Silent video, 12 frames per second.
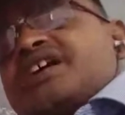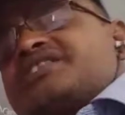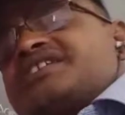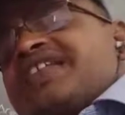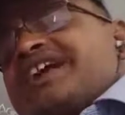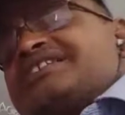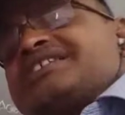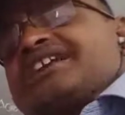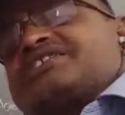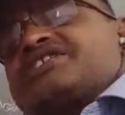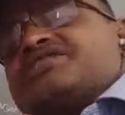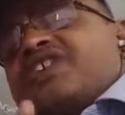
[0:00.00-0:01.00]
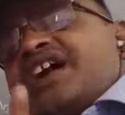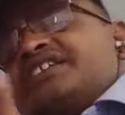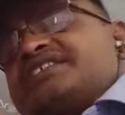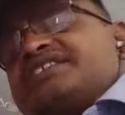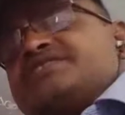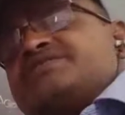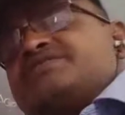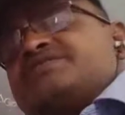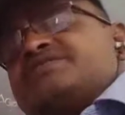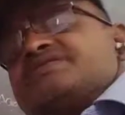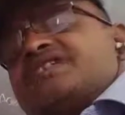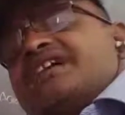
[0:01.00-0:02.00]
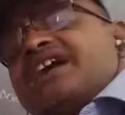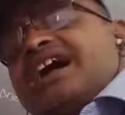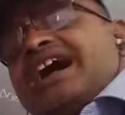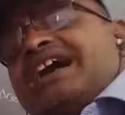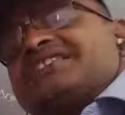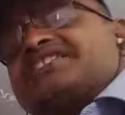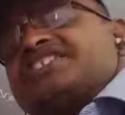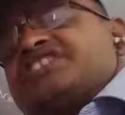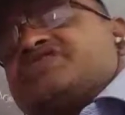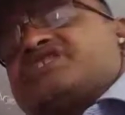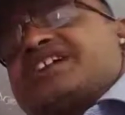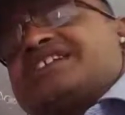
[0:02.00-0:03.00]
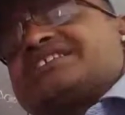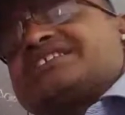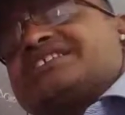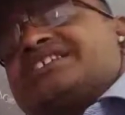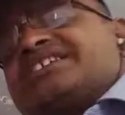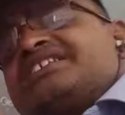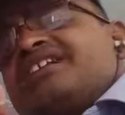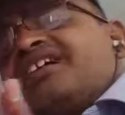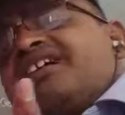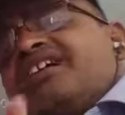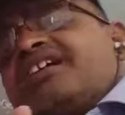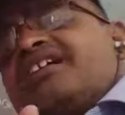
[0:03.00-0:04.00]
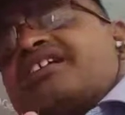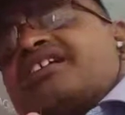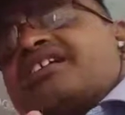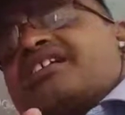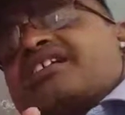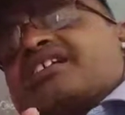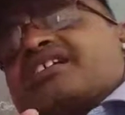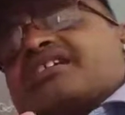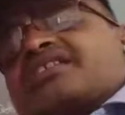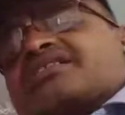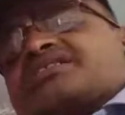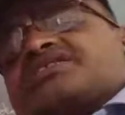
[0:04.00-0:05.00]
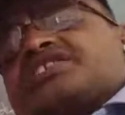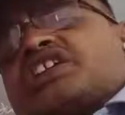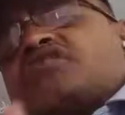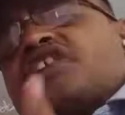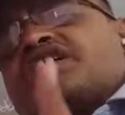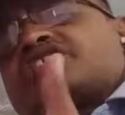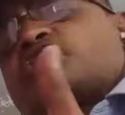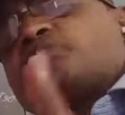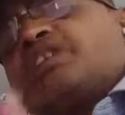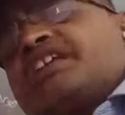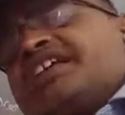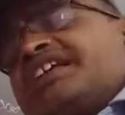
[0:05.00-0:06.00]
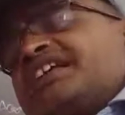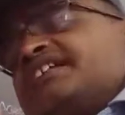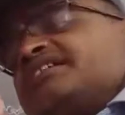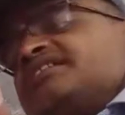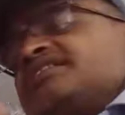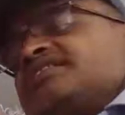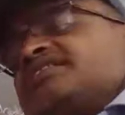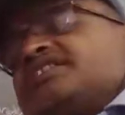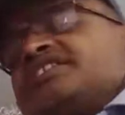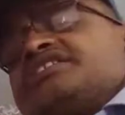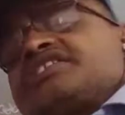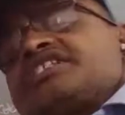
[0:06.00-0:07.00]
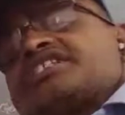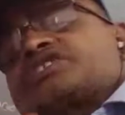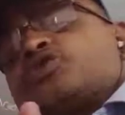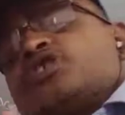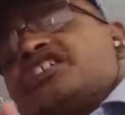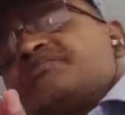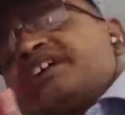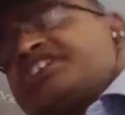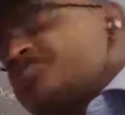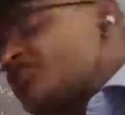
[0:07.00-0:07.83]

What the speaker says: are delighted to invite you as a chief guest in our Silver Jubilee Inter-School Debate